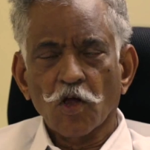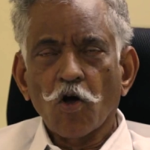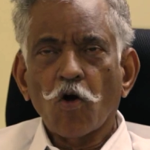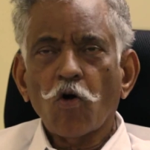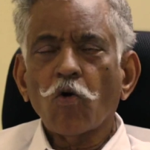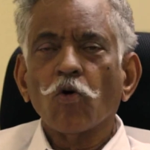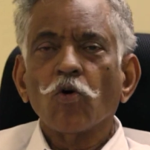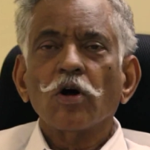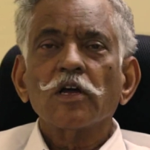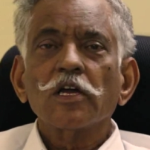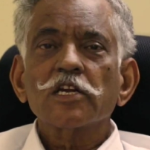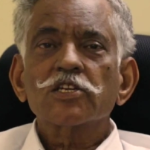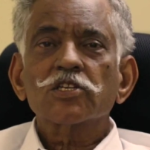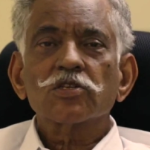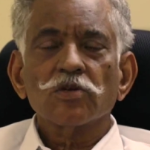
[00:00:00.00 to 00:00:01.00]
Oh,
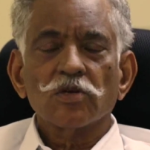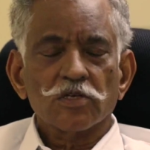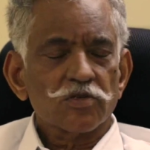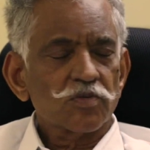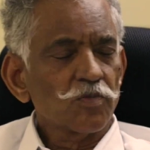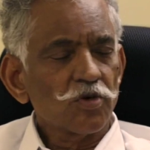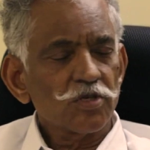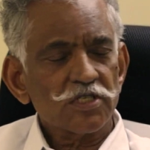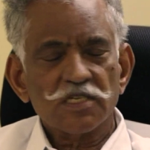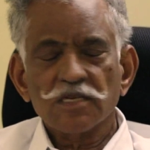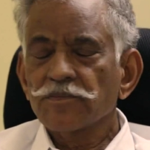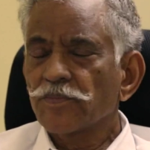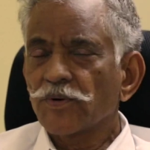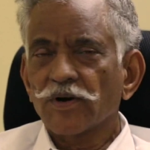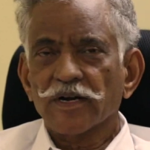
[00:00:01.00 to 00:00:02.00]
it's most
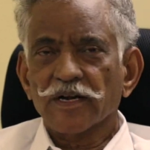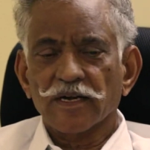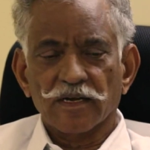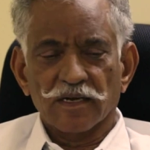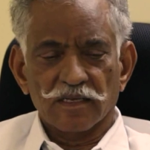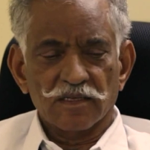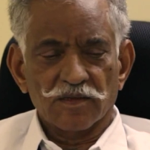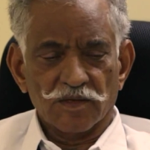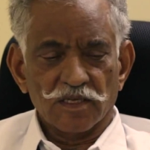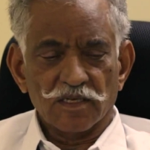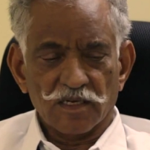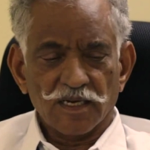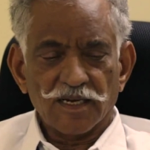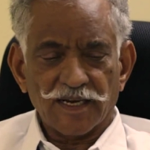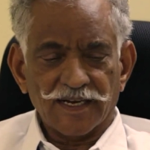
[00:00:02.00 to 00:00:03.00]
important.
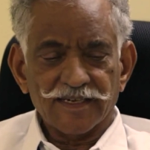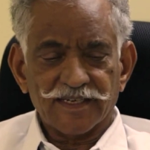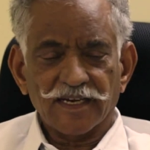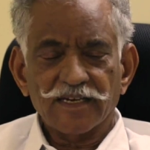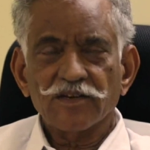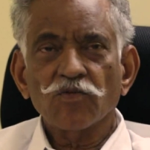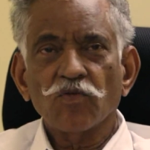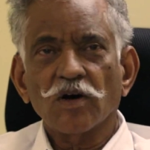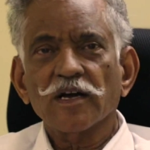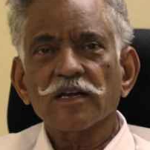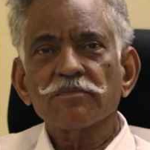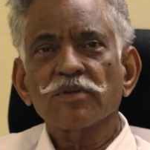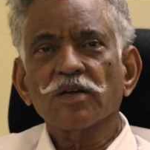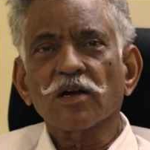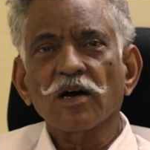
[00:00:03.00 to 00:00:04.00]
Really, I'll tell you why.
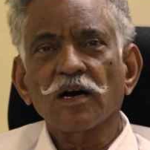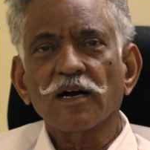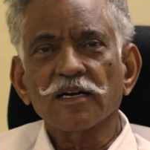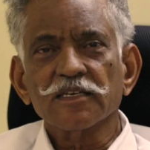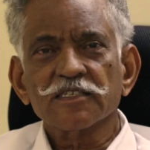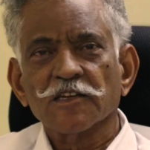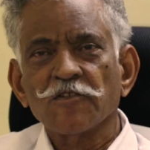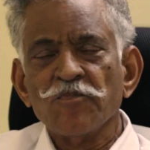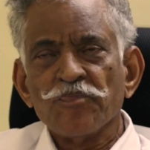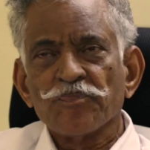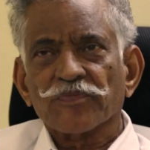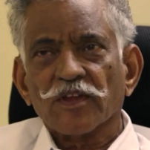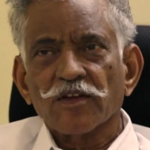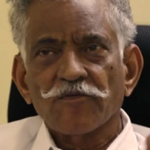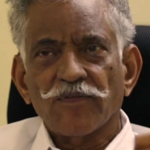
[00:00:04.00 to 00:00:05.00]
Because
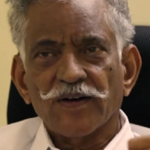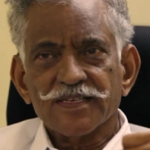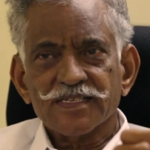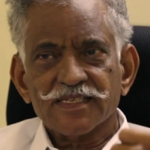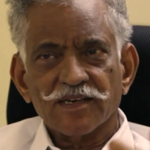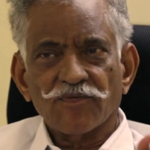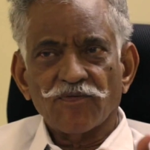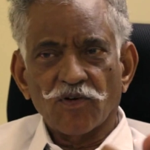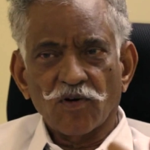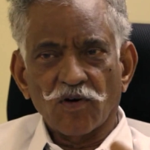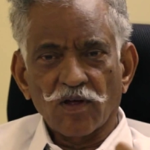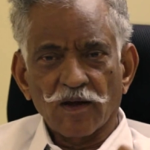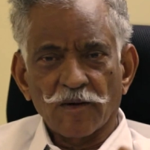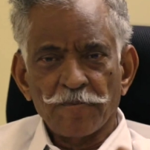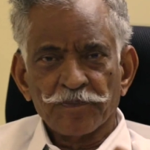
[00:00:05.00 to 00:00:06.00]
first of
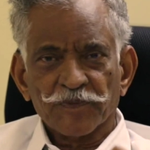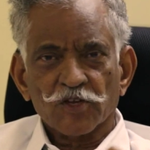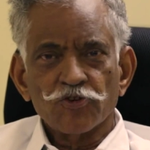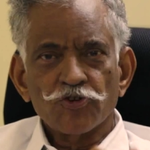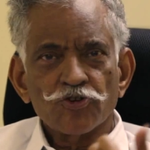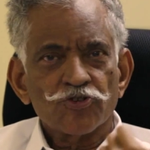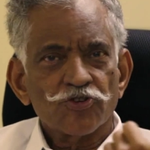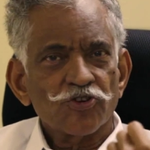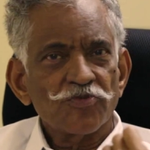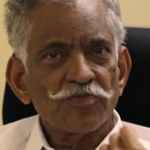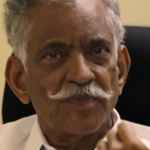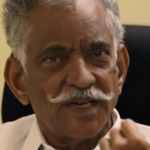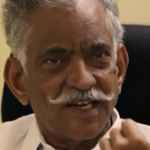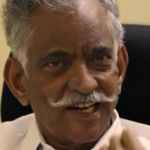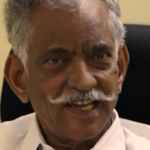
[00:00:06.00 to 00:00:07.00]
all, you should
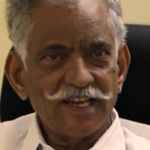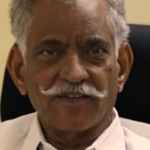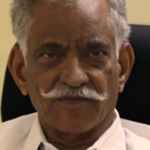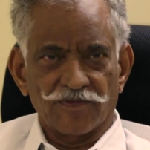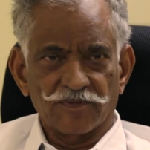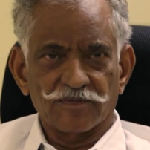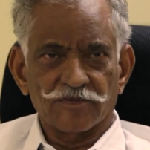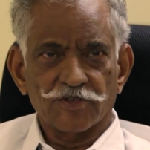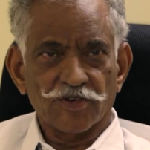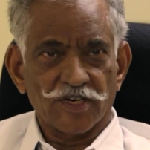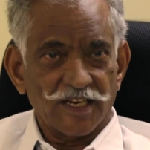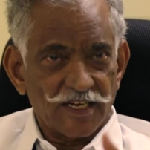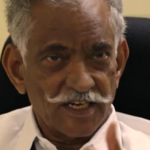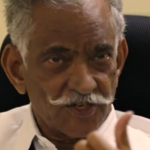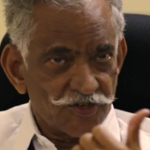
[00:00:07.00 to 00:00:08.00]
believe. You
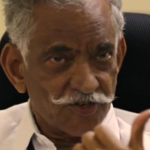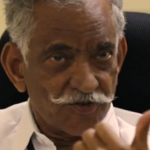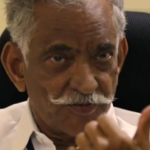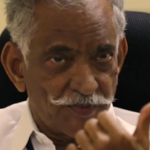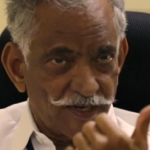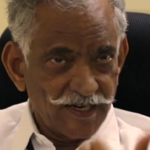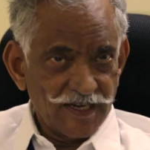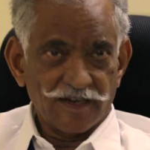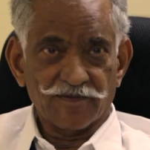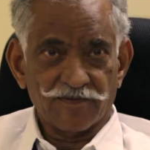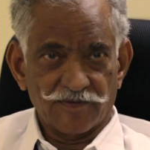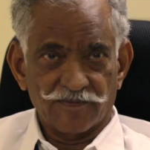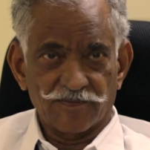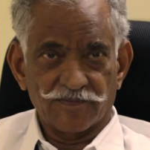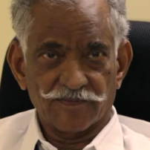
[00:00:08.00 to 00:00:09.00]
really should
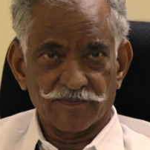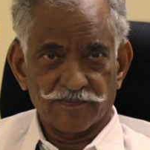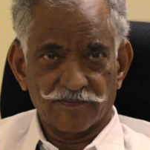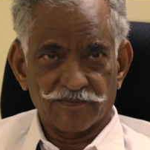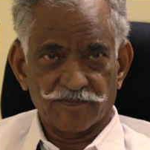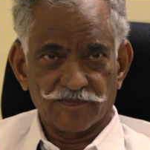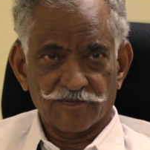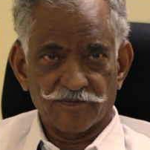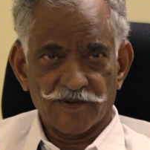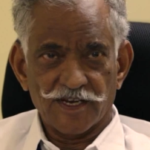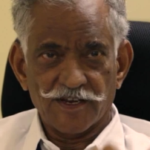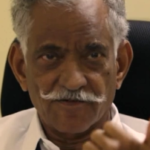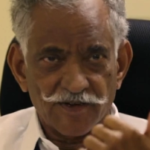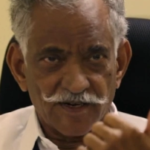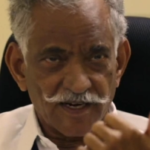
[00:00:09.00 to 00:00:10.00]
believe.
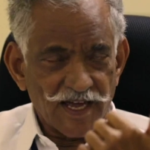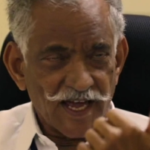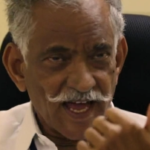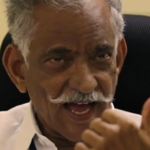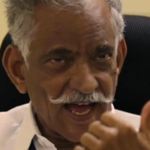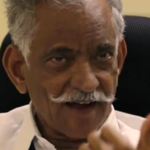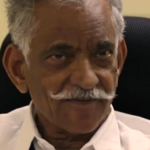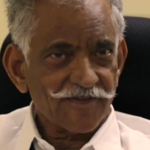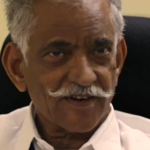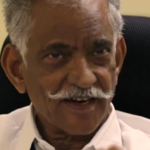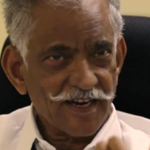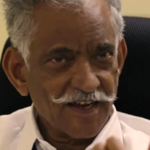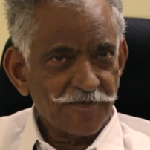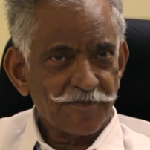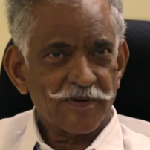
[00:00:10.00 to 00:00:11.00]
Even after
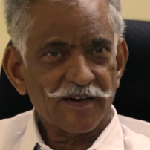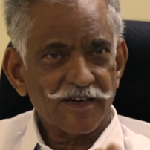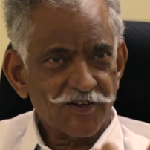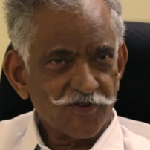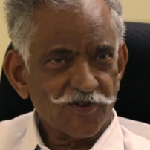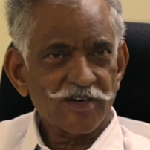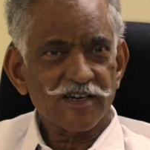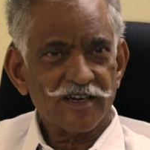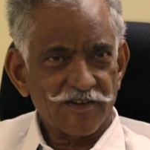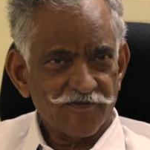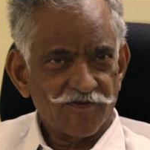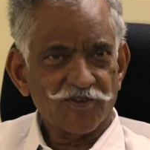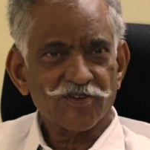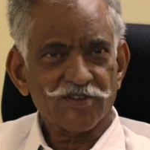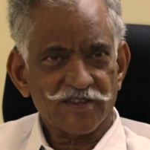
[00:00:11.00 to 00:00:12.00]
April
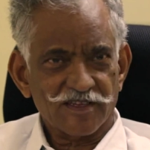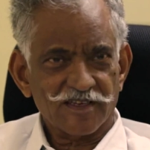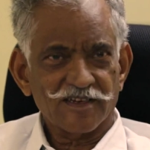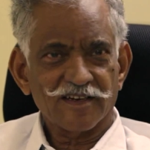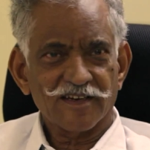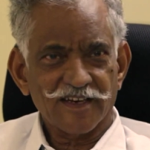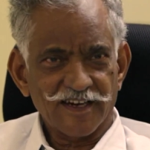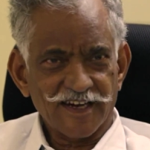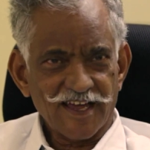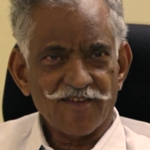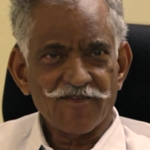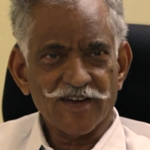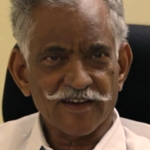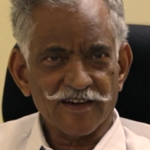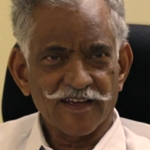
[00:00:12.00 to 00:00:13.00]
24th,
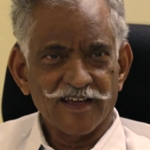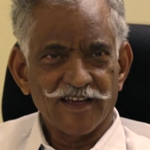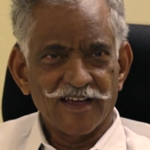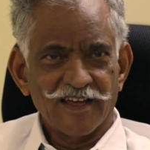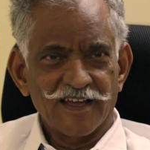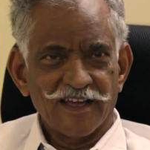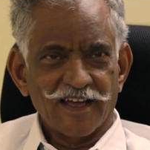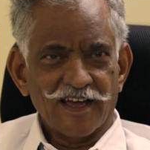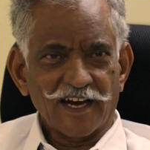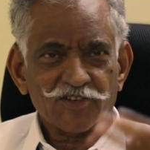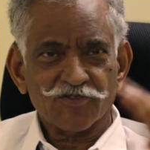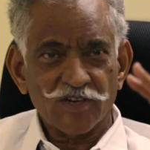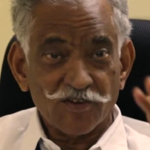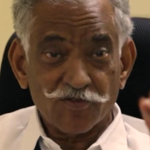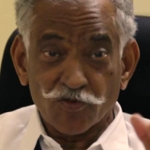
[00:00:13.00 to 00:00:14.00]
11,
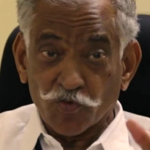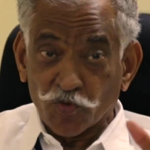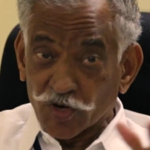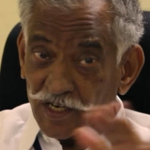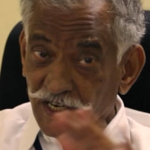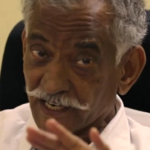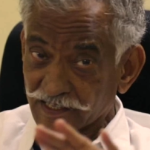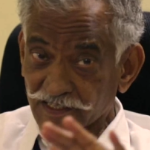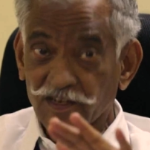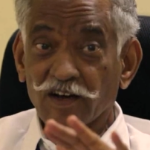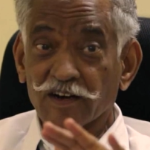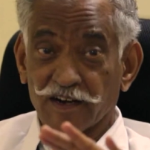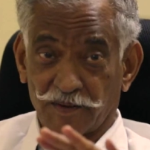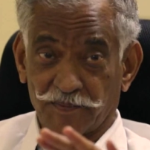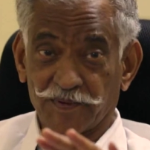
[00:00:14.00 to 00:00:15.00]
actually our work has
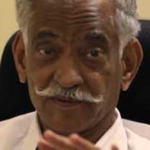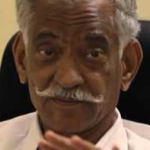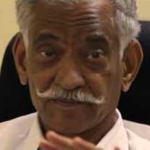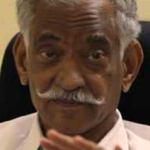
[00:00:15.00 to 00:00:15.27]
gone up.